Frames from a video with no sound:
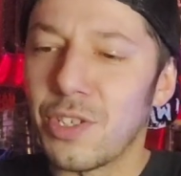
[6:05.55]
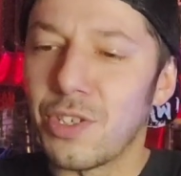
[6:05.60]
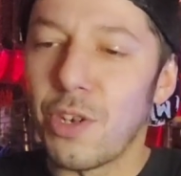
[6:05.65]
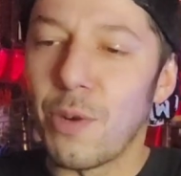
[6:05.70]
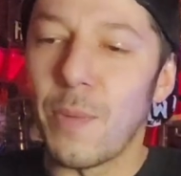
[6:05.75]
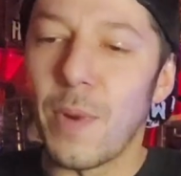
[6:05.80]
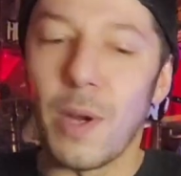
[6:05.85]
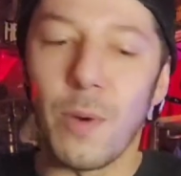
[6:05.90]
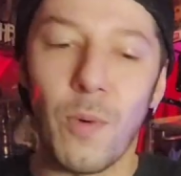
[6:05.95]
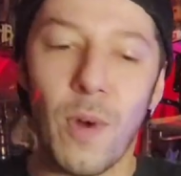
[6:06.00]
show
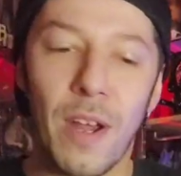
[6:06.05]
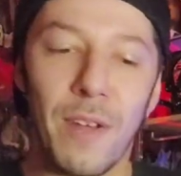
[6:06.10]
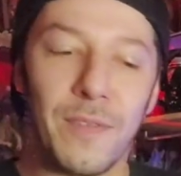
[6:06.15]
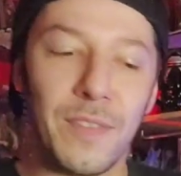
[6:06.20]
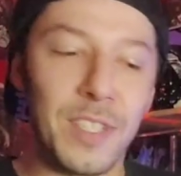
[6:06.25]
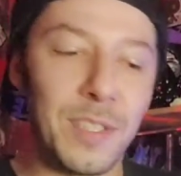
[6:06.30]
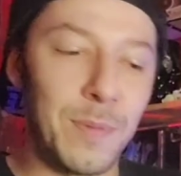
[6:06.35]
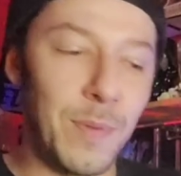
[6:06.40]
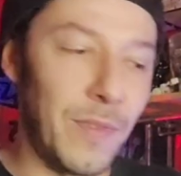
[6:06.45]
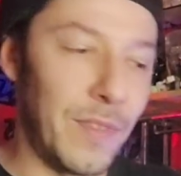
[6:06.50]
my wife
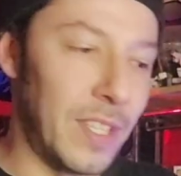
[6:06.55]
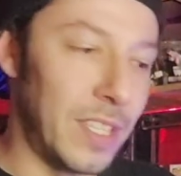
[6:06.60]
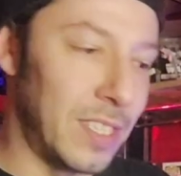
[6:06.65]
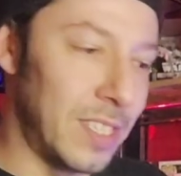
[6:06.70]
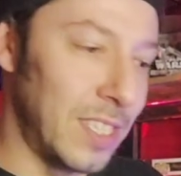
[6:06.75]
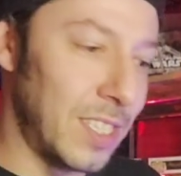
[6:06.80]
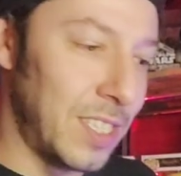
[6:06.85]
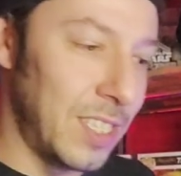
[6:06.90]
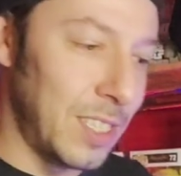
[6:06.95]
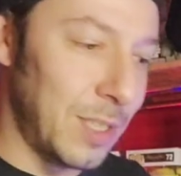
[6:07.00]
this movie because
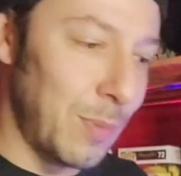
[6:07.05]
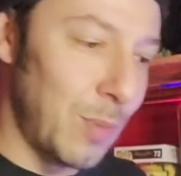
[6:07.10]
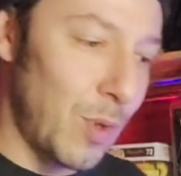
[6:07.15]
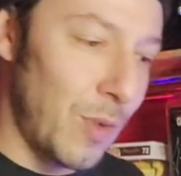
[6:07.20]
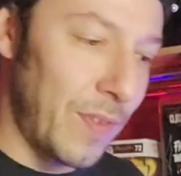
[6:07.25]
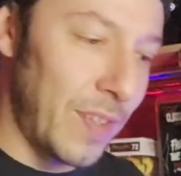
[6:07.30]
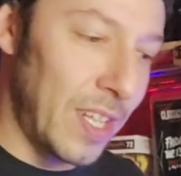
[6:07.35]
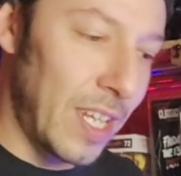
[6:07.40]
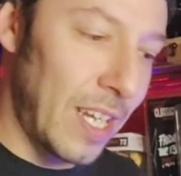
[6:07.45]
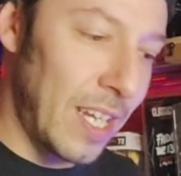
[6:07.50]
this is a
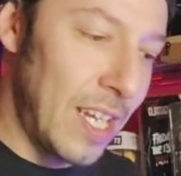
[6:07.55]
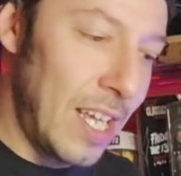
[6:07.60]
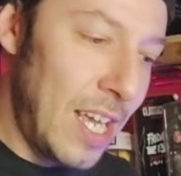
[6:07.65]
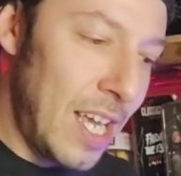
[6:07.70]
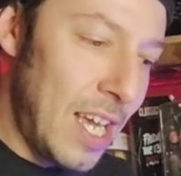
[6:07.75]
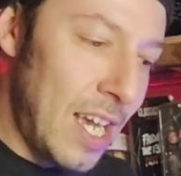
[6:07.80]
movie that